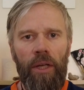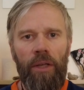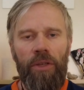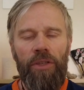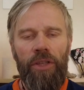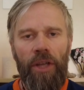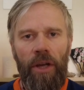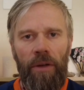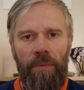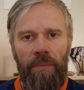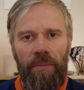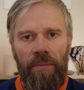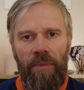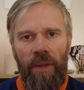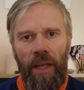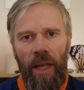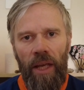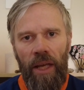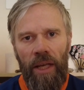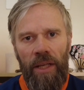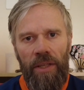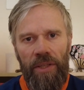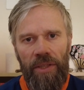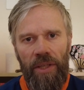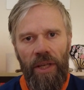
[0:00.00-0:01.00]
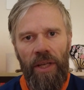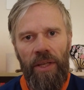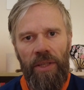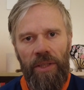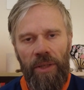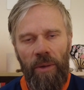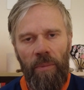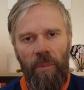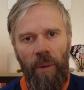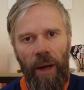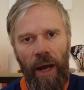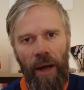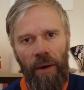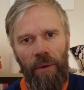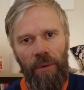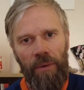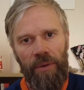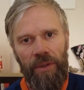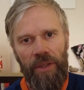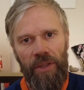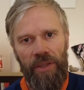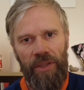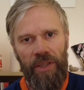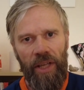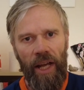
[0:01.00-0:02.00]
So it's
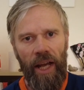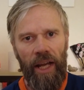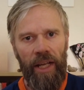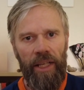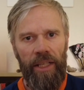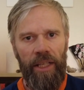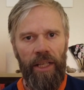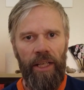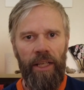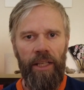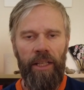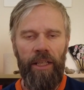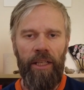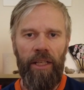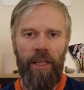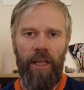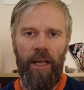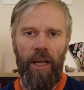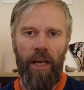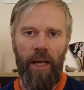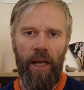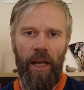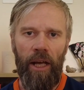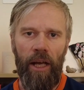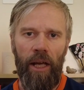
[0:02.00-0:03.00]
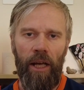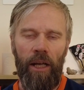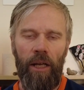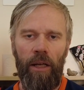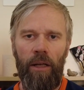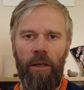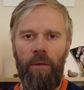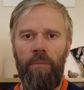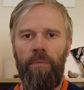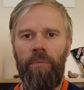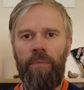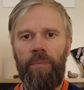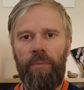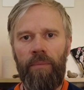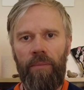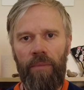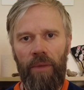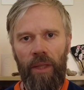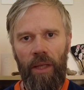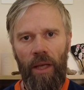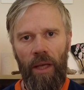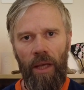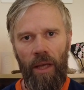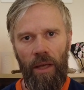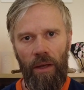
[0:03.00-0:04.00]
about deciding
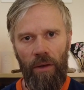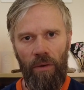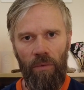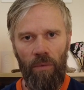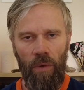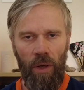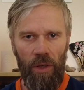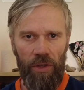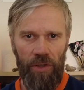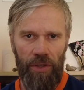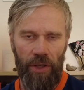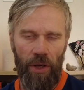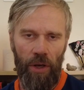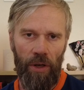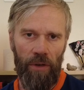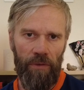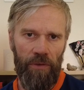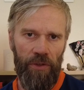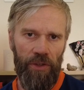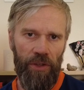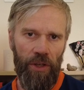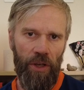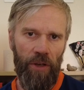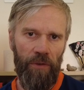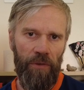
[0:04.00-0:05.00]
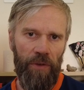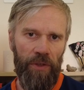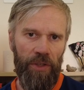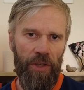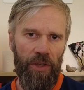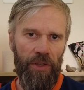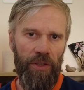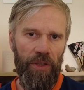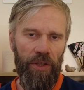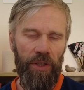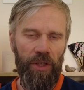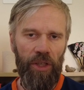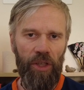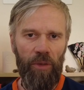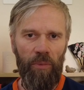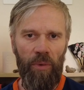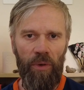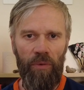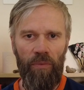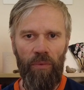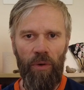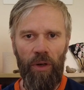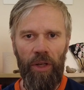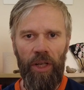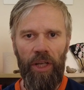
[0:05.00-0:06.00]
what sort of surfaces you're going to
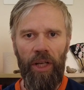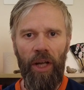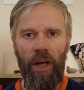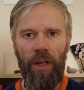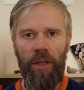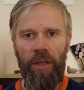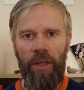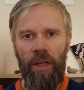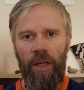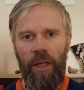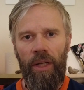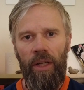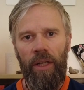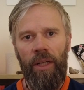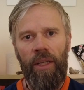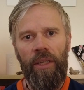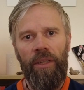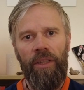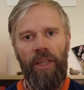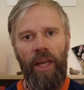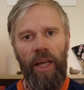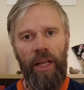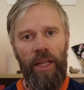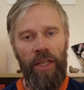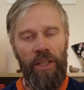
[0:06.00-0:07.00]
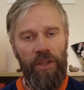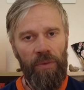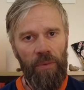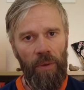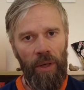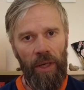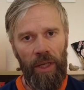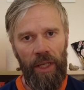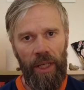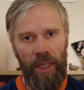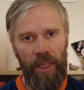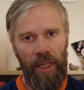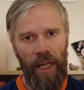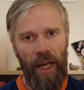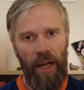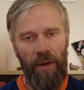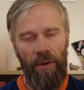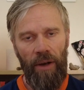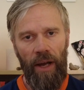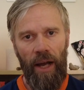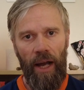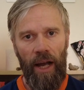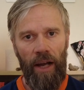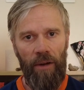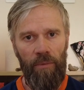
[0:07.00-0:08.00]
be running on. Then it's working
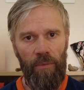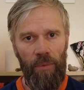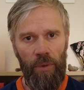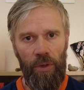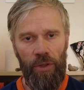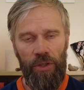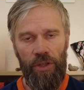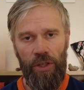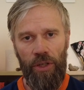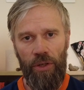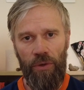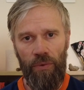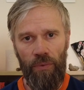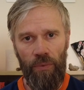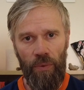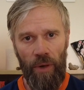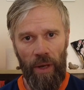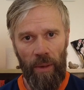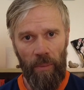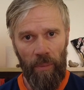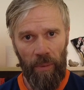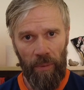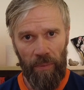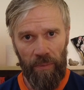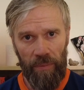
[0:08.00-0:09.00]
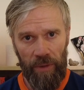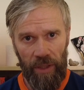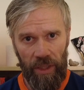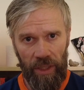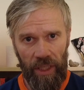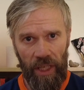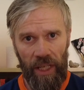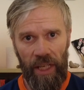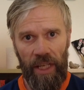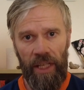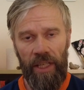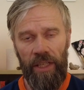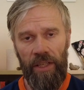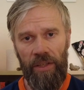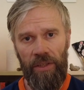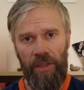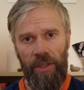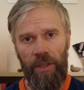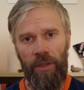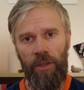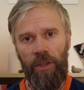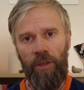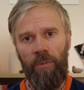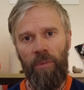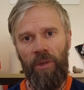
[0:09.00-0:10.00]
out how much grip you need. Is
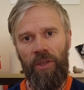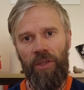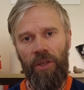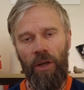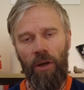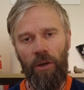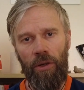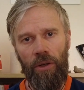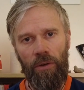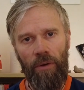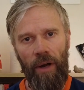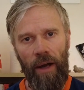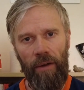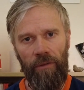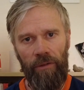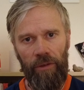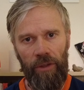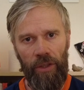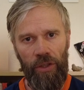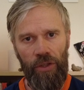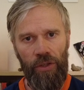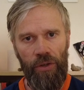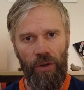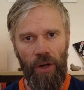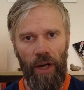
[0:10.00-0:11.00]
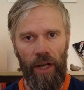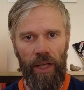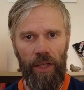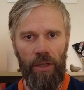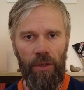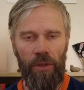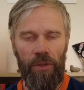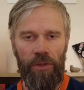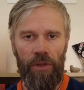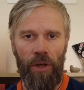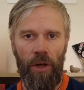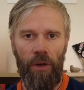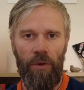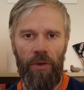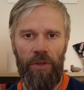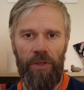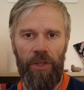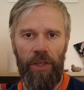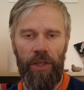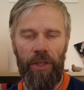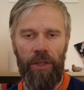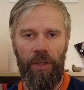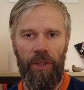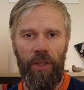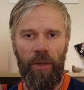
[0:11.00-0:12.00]
it going to be sort of gravelly trails, or is
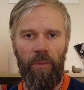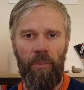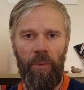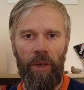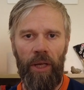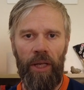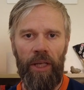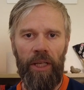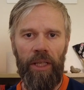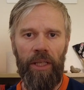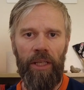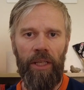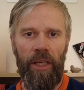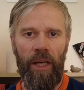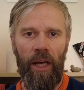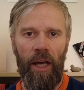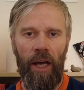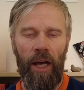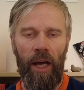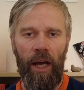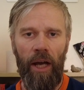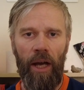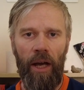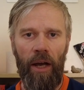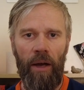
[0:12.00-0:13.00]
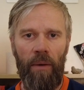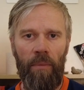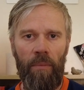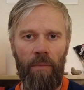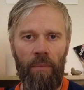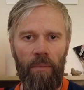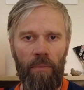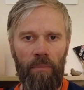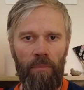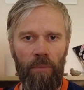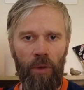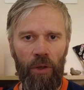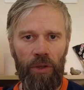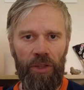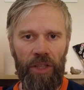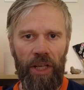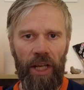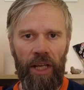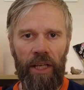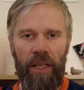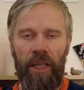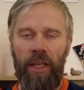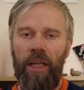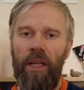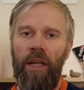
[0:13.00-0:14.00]
it going to be
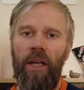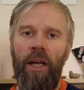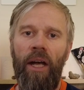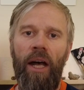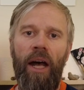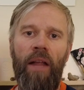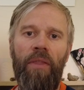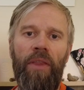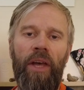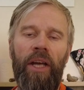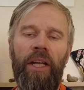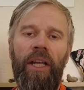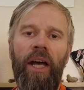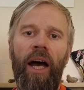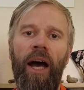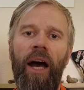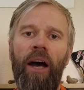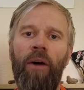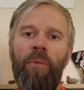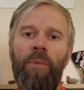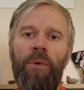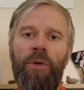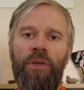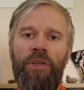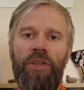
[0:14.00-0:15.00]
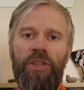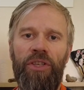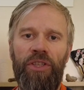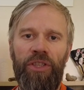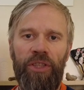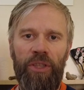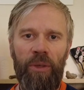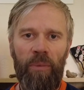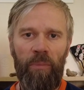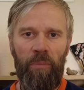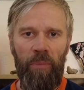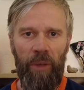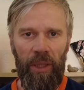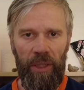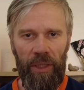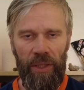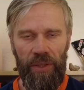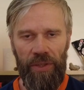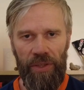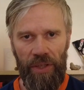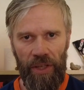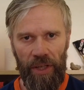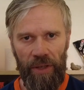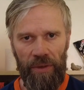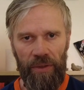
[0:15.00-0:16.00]
muddy? And then how much
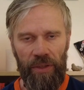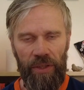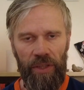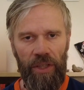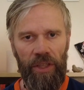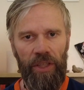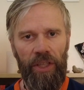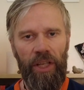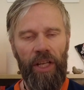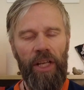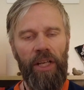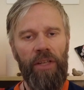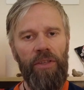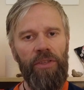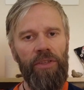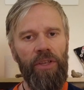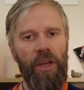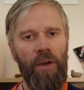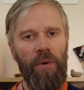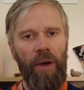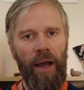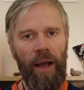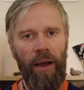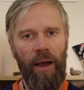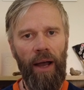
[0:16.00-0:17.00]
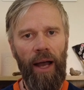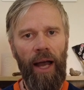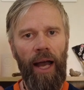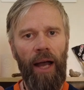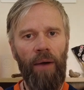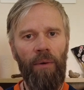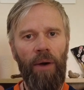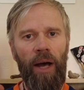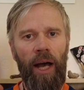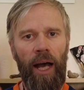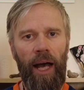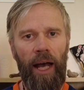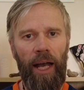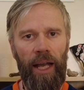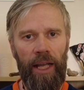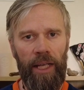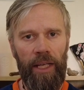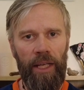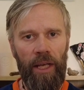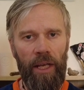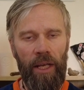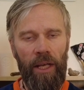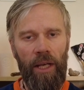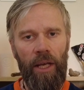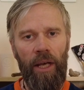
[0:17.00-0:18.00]
stability you need. So how
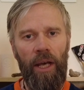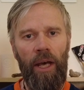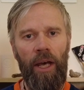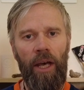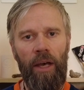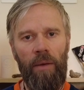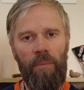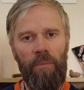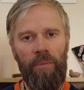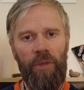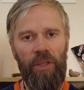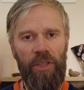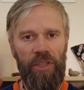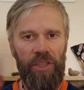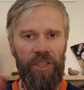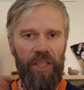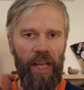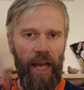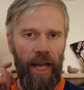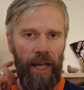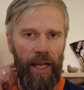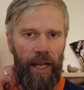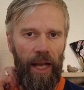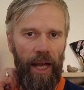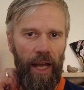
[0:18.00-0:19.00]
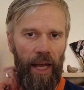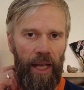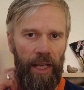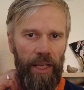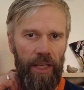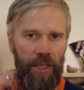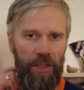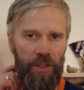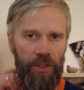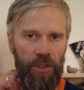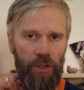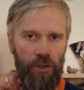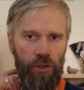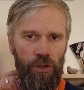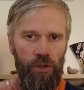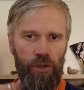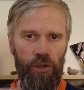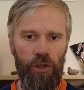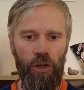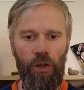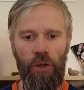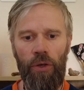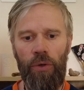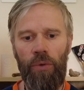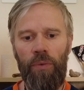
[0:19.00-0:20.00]
high the stack height is the
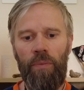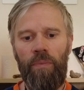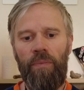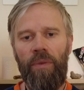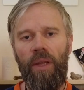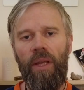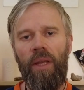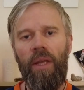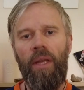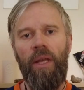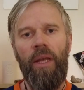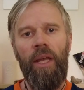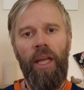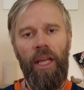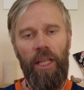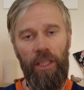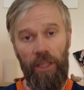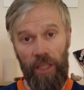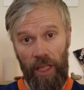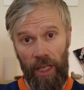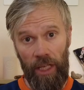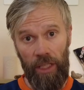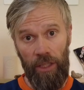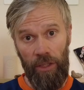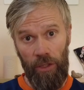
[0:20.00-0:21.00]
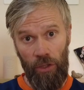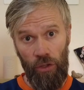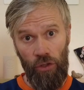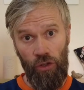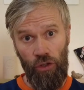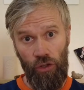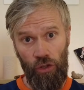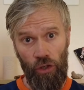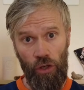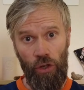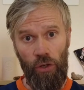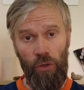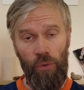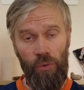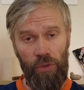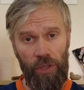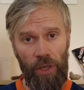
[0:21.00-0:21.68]
shoe in the shoe.